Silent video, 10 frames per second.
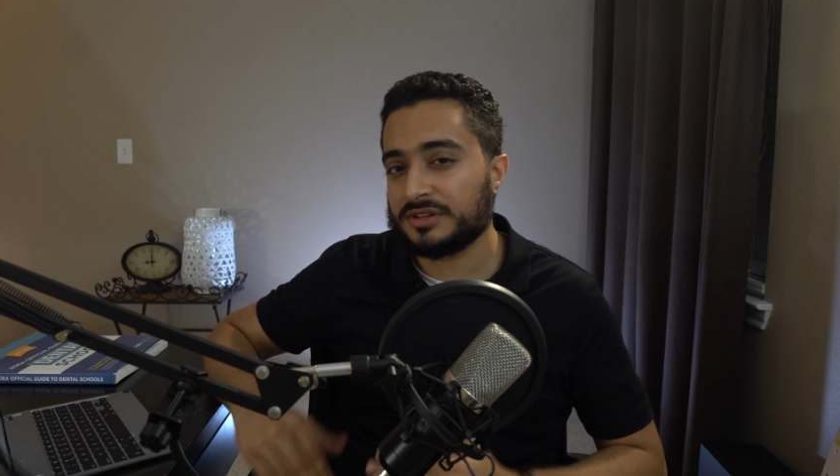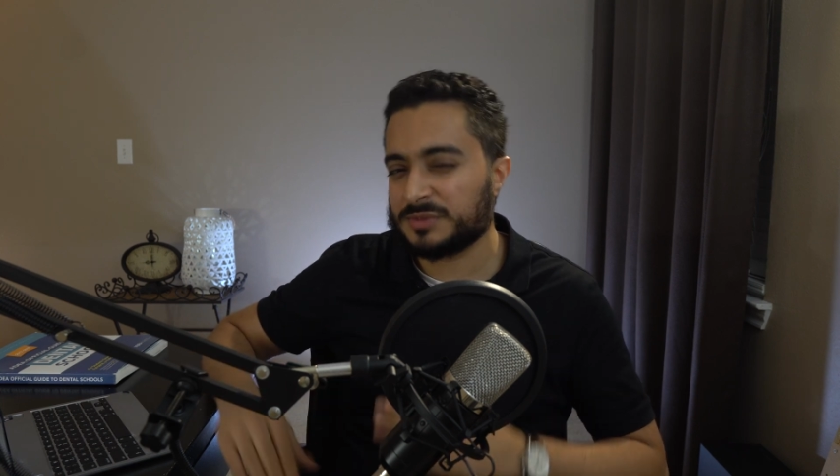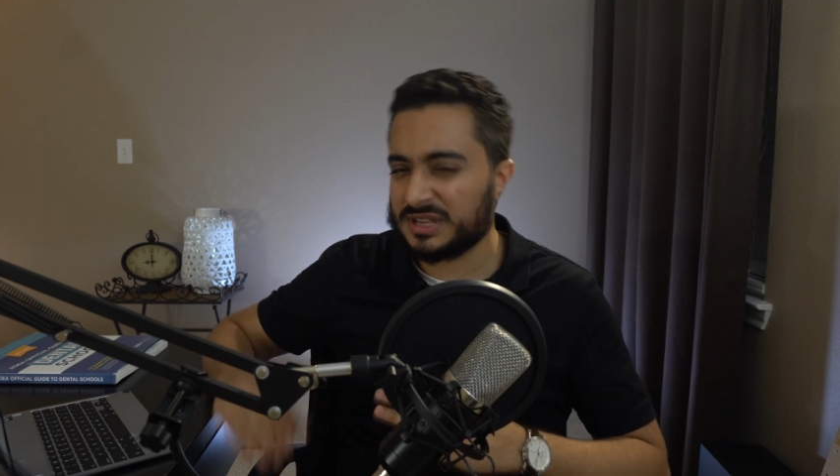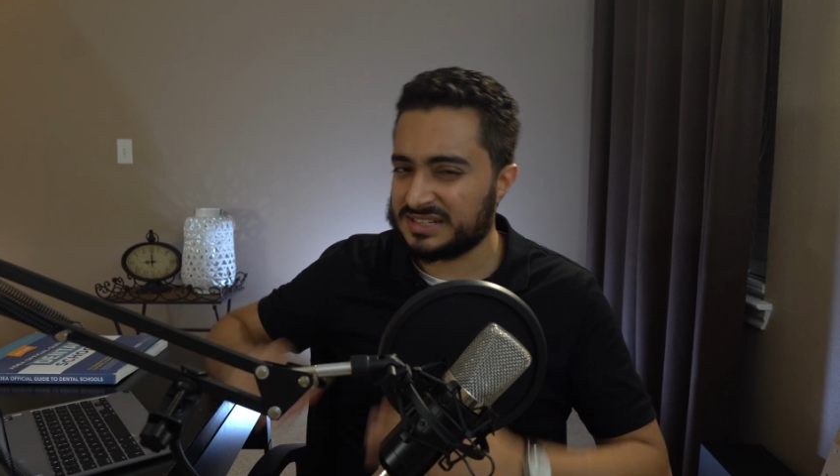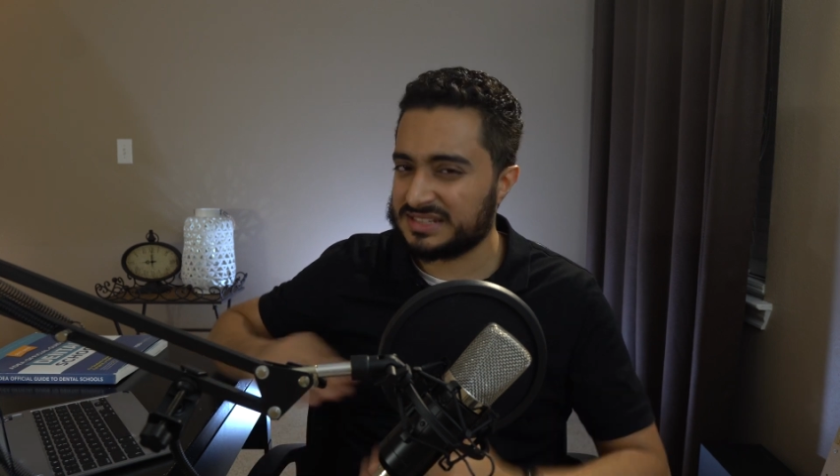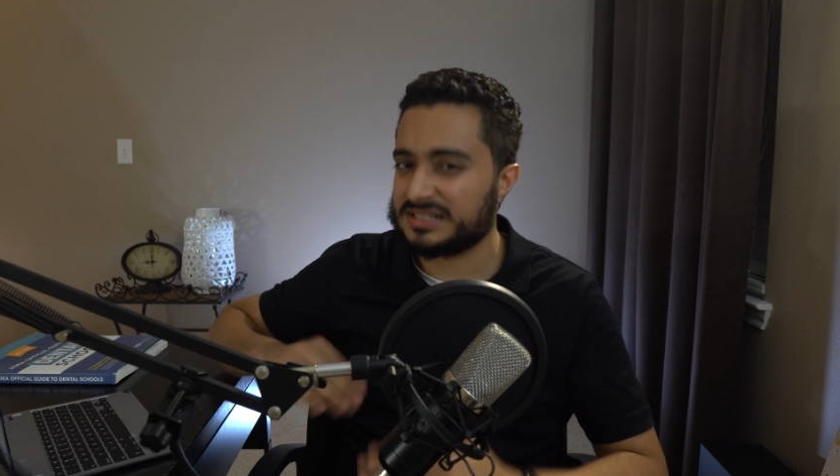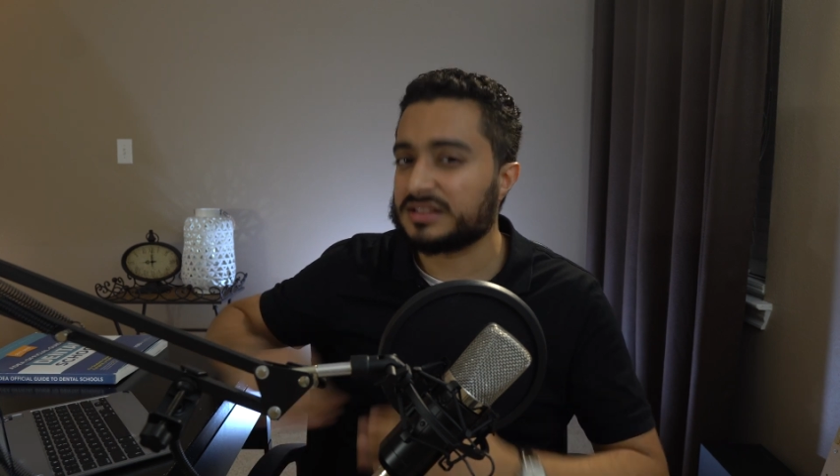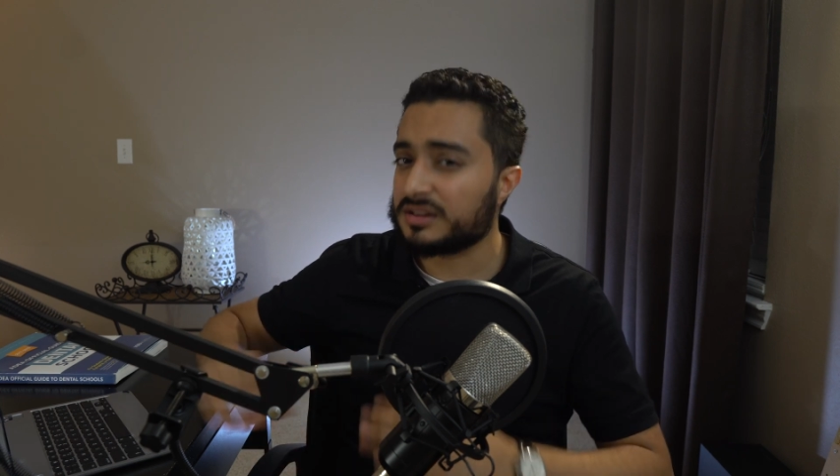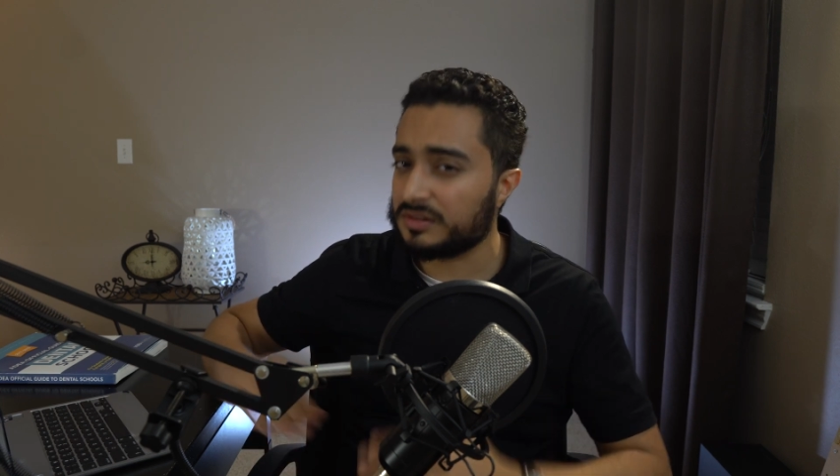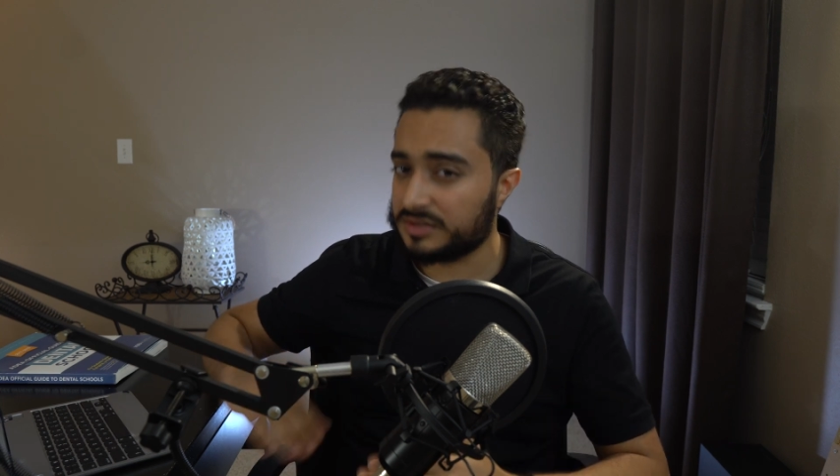is because it's a
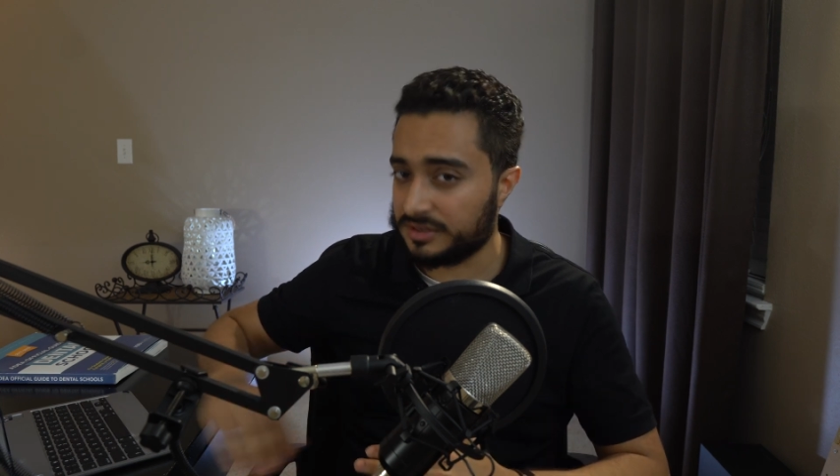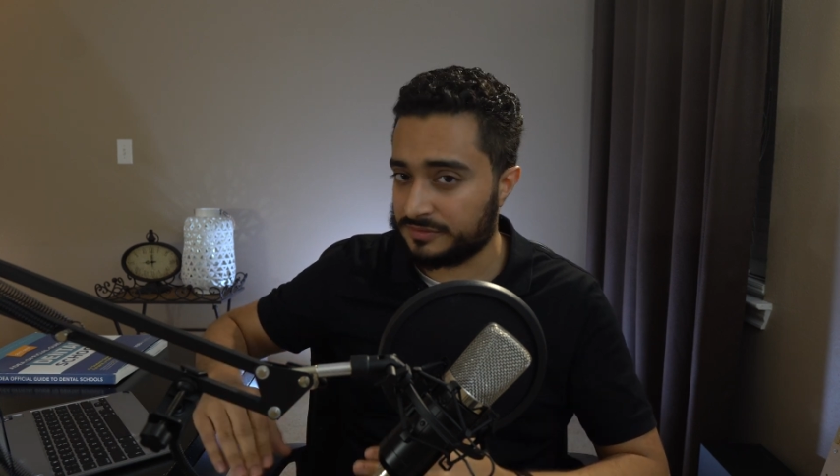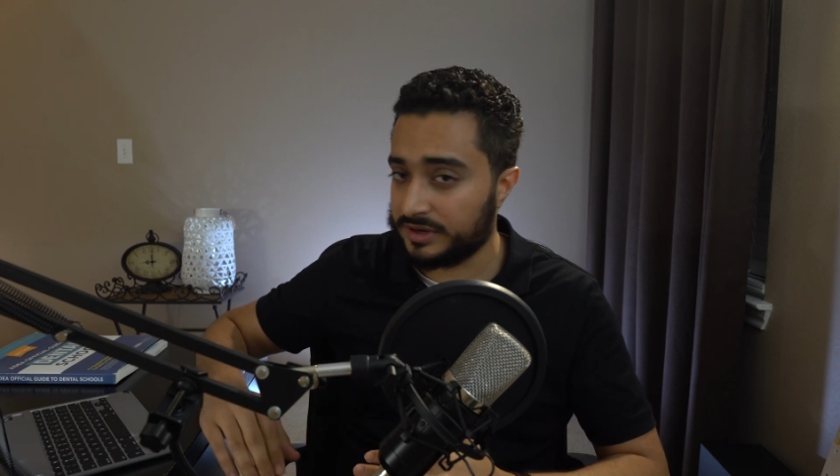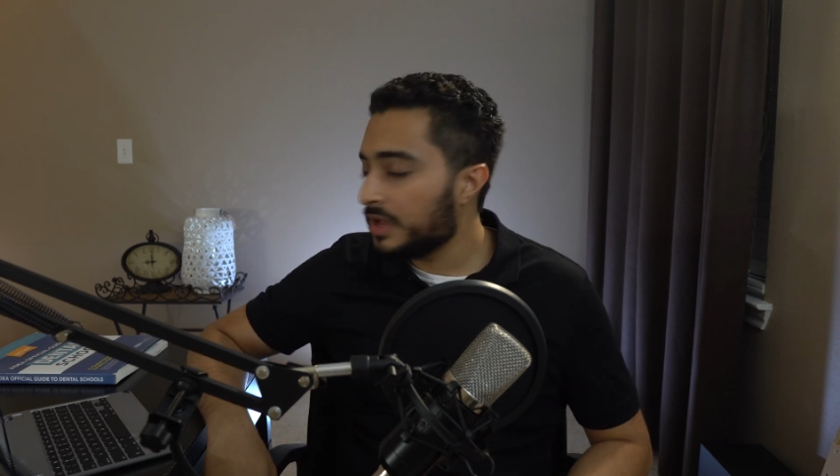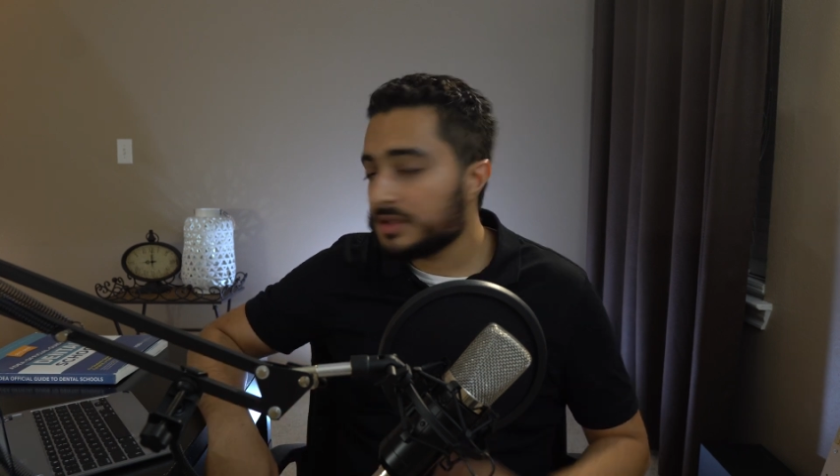little different.